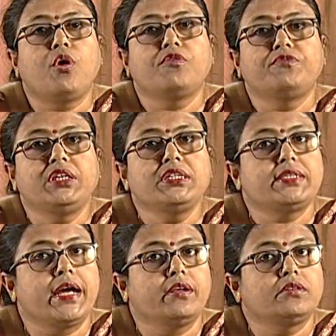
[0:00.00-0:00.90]
of these
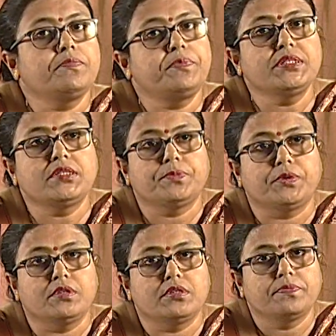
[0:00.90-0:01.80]
directive
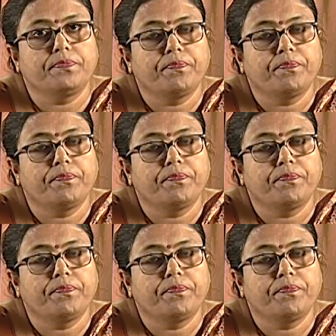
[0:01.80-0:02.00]
principles.